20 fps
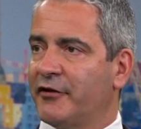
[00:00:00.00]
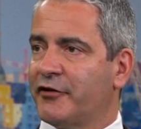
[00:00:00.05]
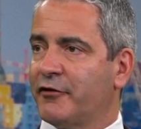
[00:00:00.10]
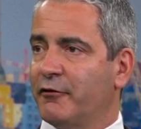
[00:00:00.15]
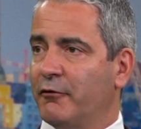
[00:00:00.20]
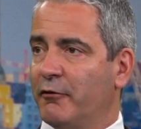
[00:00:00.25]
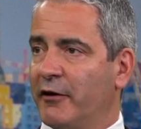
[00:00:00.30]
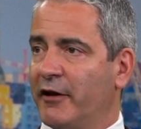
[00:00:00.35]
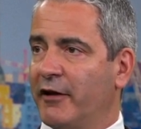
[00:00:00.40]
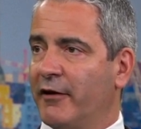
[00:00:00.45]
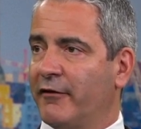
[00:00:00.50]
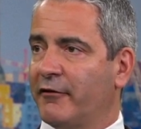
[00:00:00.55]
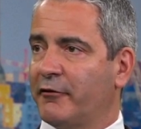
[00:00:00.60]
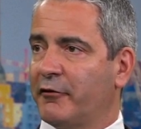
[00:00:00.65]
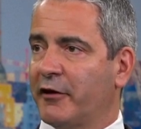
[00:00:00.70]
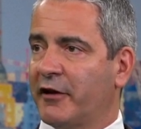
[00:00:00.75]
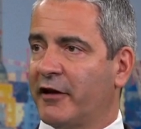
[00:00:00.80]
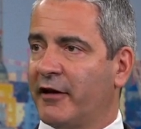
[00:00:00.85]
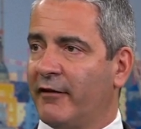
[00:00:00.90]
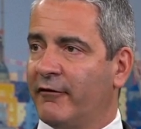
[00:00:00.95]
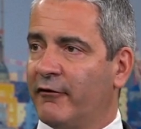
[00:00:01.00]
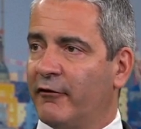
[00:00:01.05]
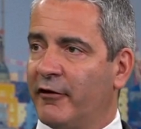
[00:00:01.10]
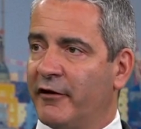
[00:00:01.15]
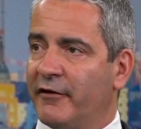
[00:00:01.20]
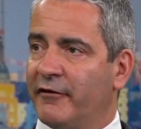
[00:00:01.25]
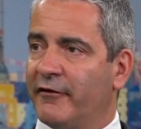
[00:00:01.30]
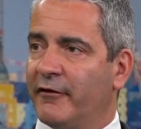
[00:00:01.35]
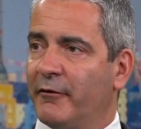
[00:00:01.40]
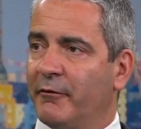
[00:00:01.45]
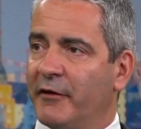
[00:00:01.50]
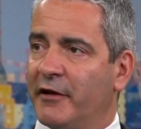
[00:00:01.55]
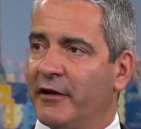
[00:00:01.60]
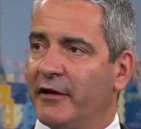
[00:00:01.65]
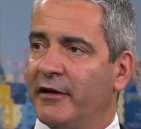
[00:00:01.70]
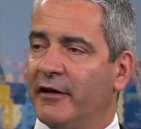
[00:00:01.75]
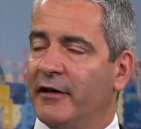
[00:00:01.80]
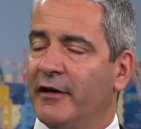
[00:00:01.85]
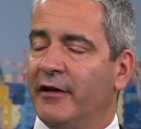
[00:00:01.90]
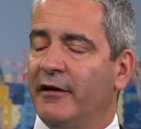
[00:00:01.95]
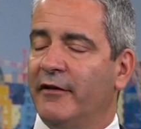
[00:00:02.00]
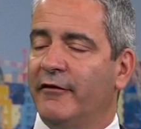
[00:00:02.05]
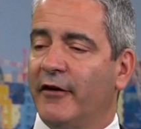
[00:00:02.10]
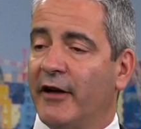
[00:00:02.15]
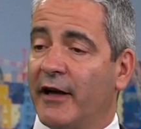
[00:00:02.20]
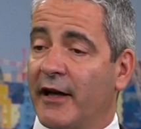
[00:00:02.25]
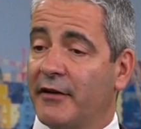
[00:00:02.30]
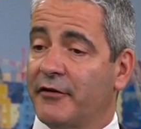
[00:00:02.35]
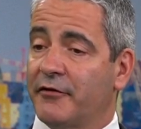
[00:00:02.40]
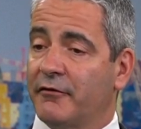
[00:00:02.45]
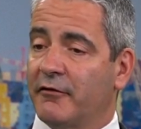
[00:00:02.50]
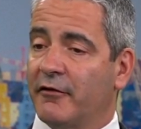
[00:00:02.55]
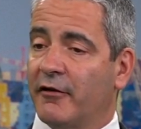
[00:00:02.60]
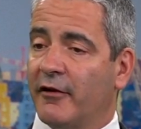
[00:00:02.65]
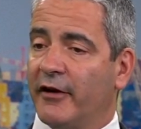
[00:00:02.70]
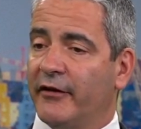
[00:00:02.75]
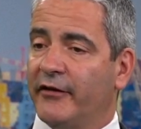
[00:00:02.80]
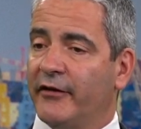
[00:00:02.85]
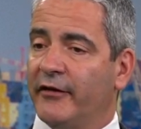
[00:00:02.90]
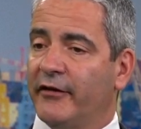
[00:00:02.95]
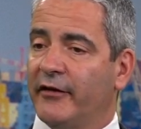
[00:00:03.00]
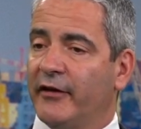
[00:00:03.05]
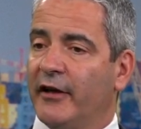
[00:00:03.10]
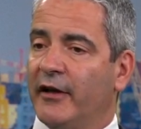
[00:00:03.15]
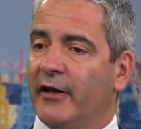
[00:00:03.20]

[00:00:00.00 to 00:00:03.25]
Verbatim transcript: shortly after recovery from the financial crisis.